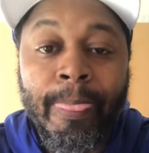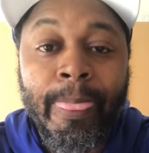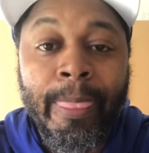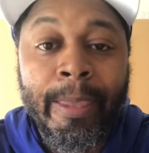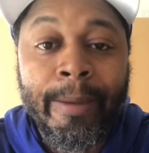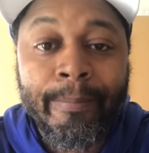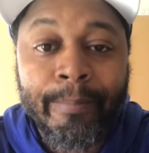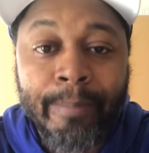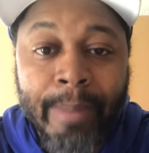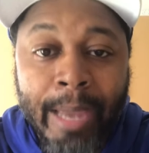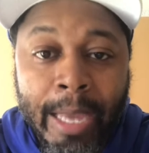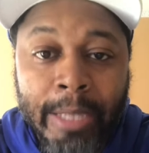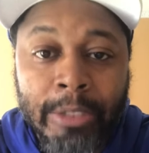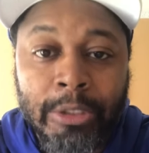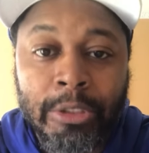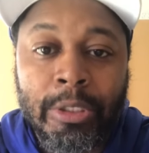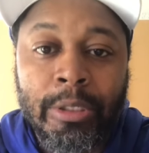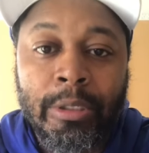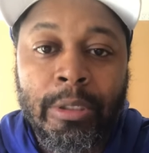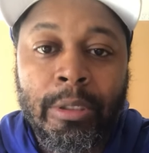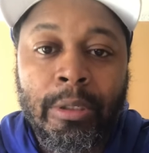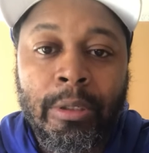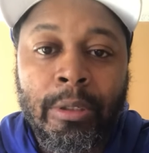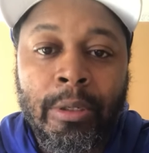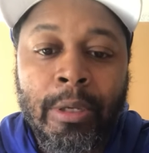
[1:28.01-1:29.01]

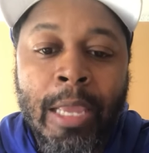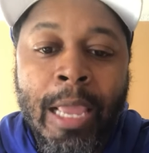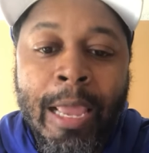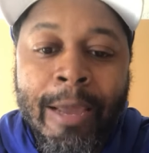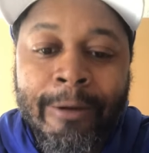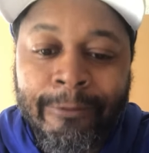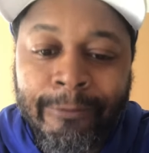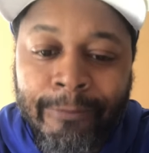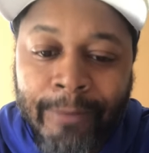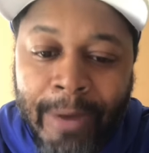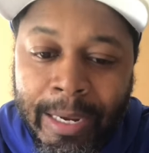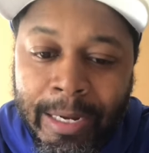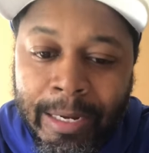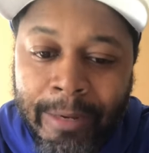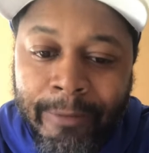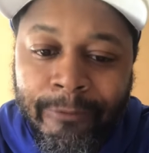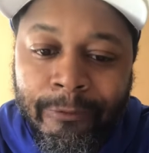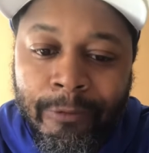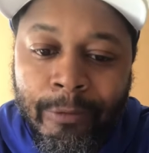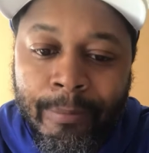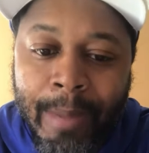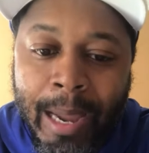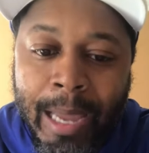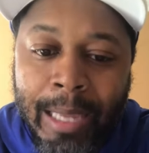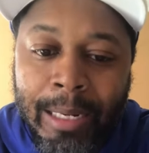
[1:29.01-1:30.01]
Imagine, fighting
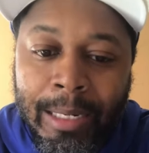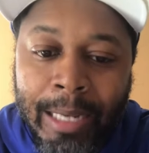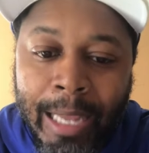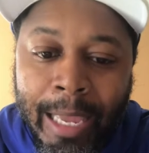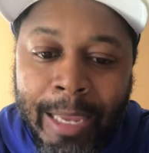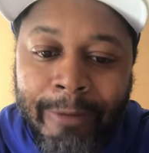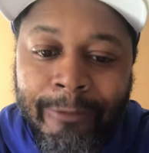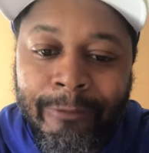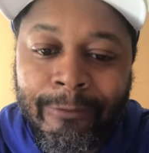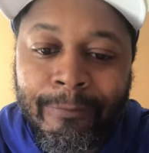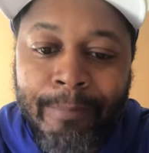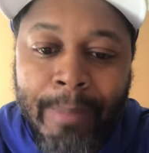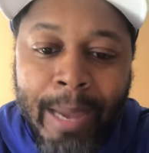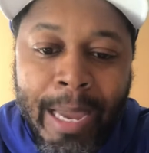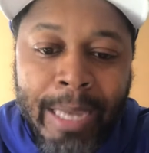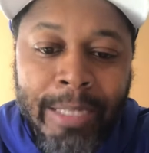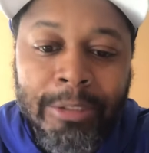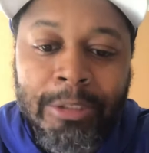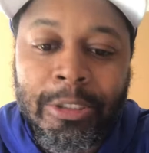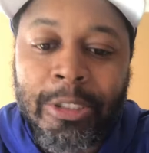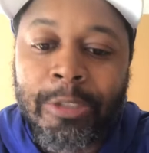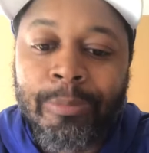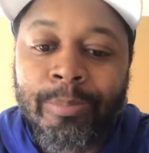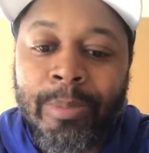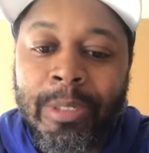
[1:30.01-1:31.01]
for my life might
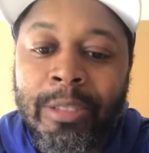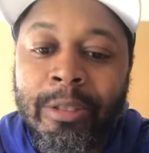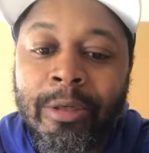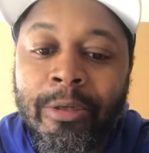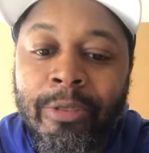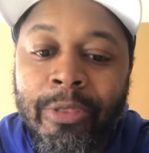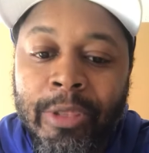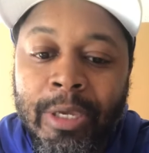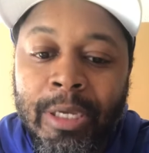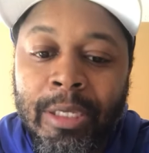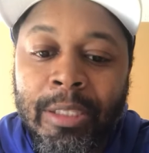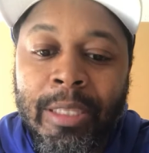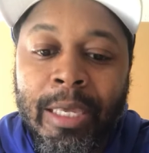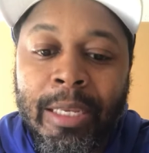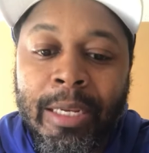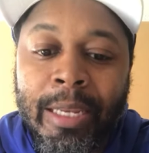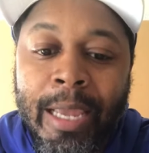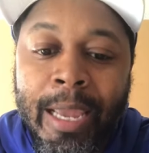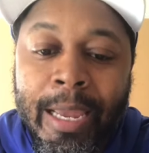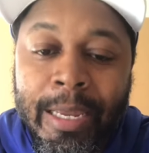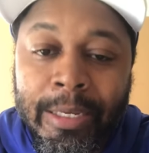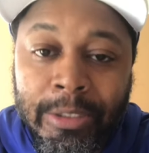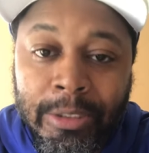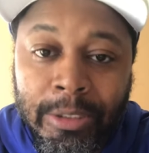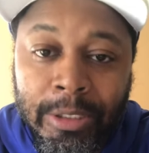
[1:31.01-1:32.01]
just be the thing that
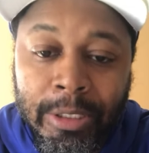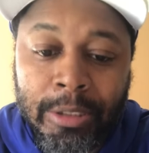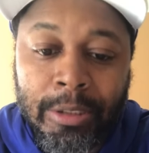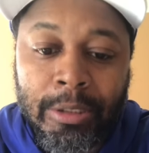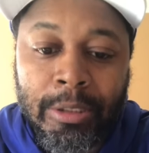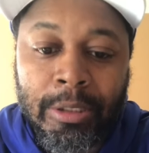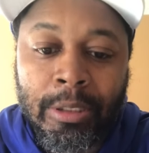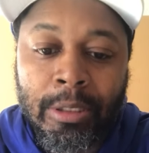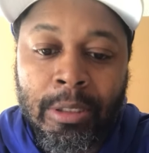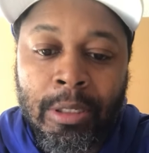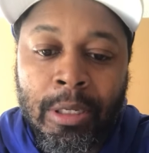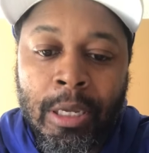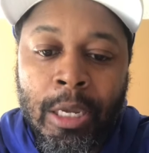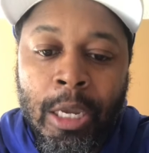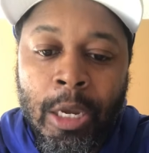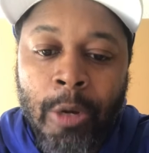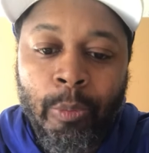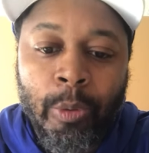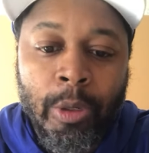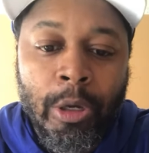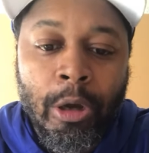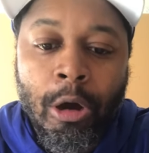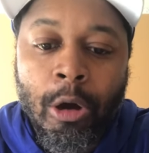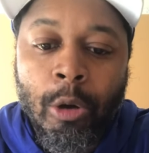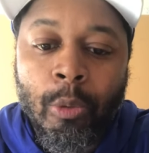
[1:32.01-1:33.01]
ends it.
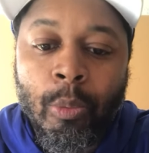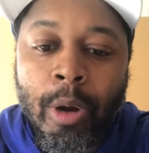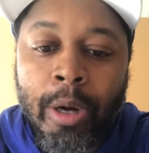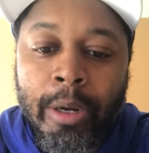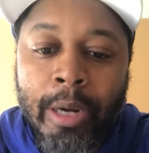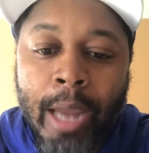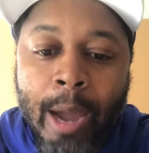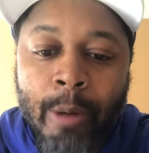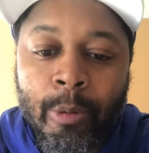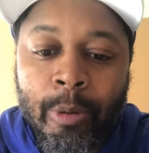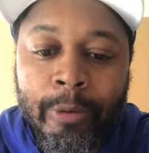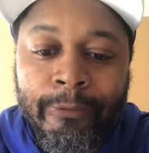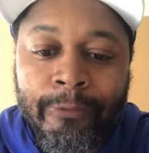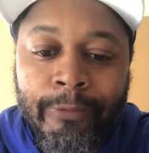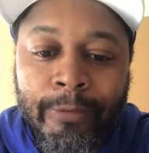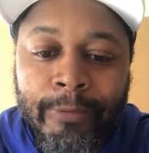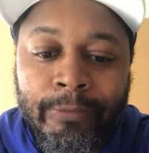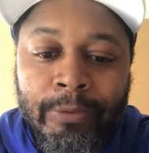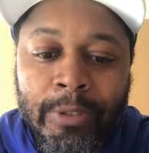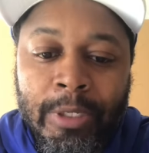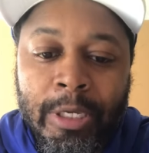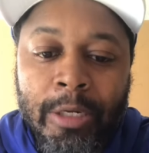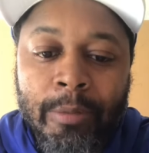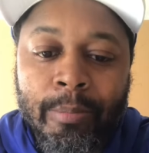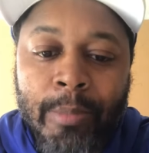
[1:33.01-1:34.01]
We all want our
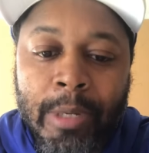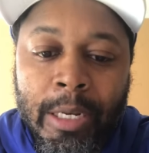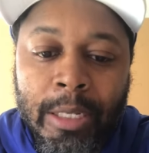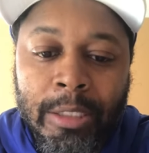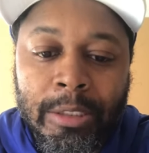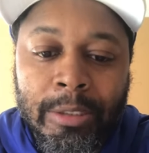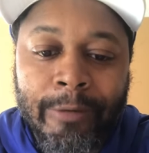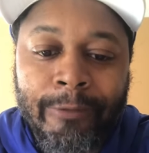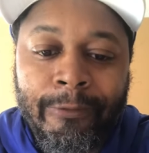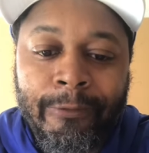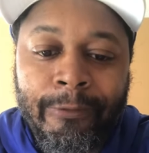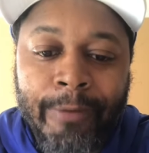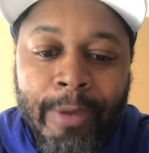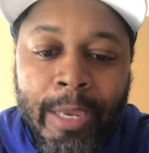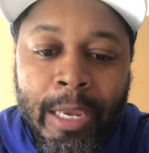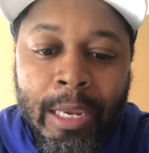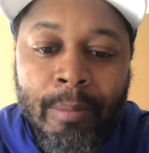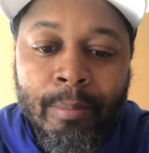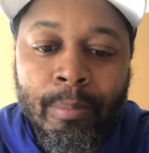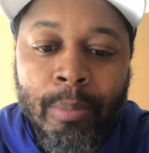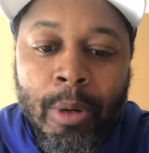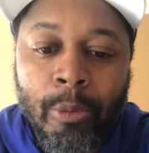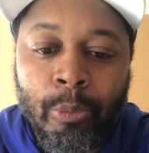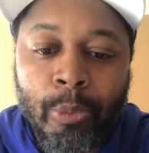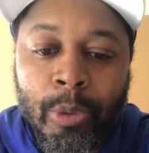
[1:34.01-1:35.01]
15 minutes of
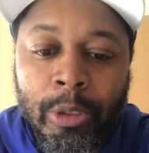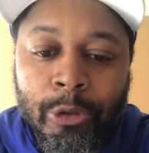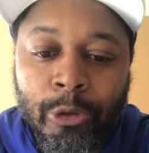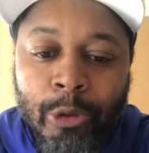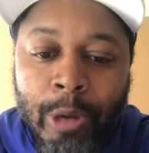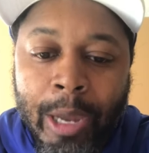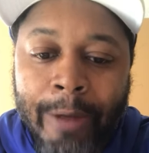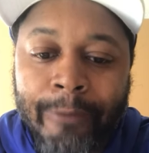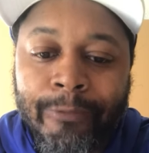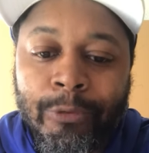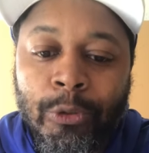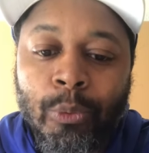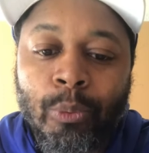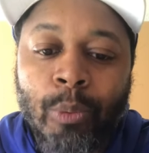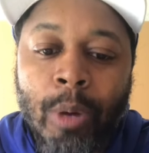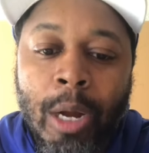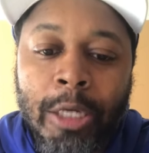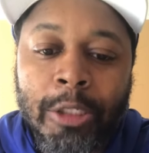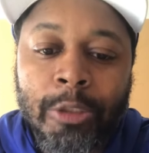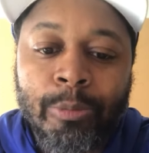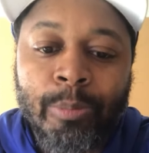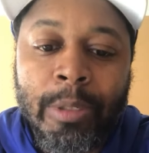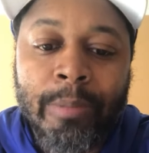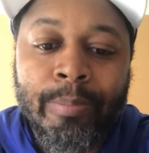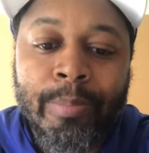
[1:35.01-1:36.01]
fame, but will you have to
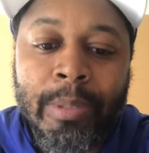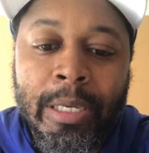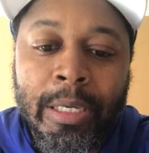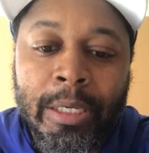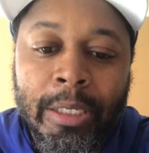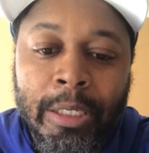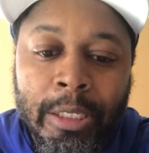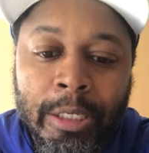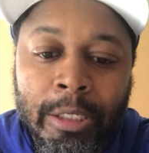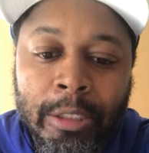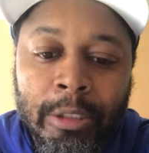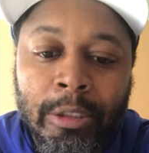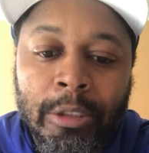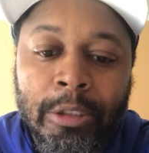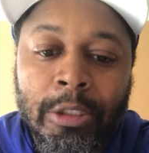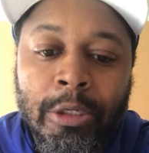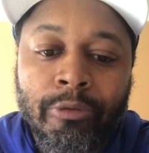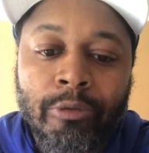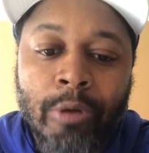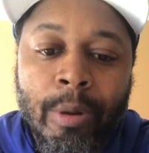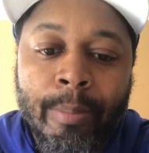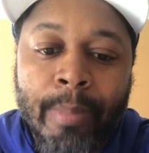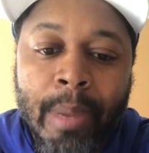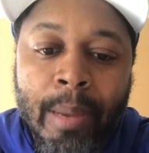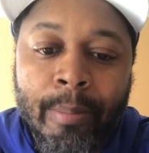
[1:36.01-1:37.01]
watch me being killed to
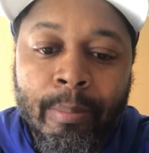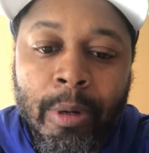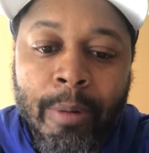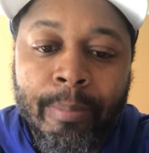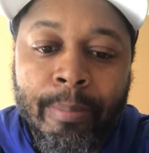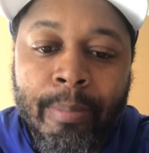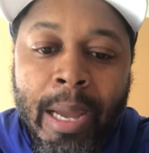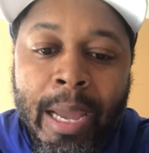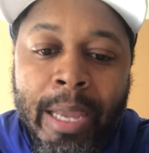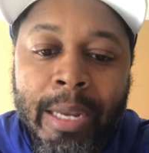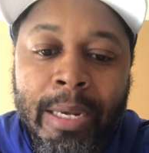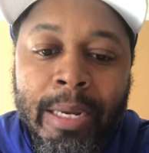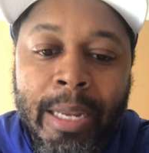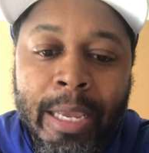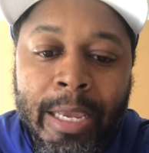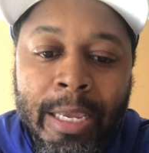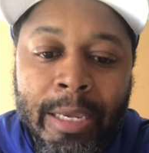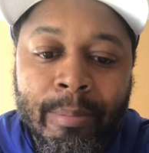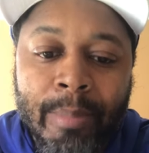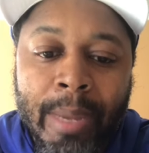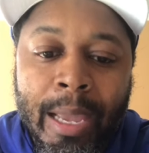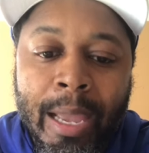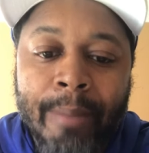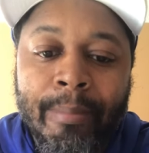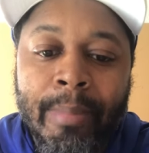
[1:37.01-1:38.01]
remember my
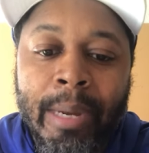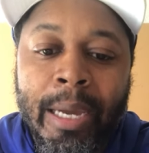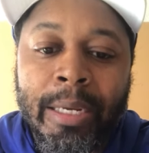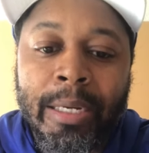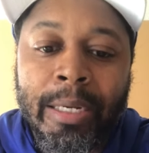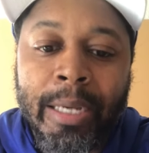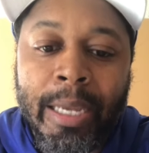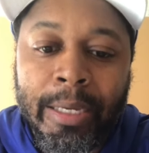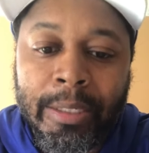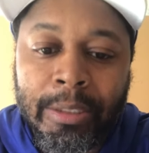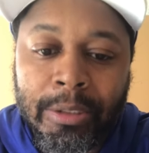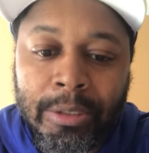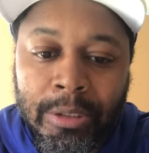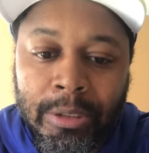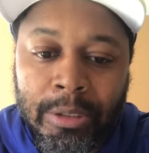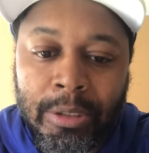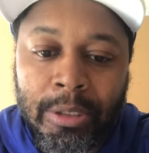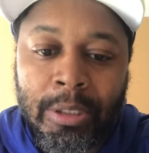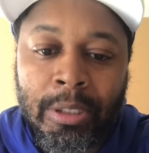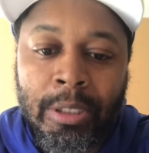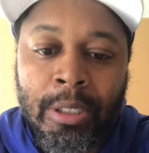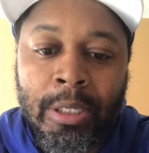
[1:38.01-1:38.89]
name? Am I next?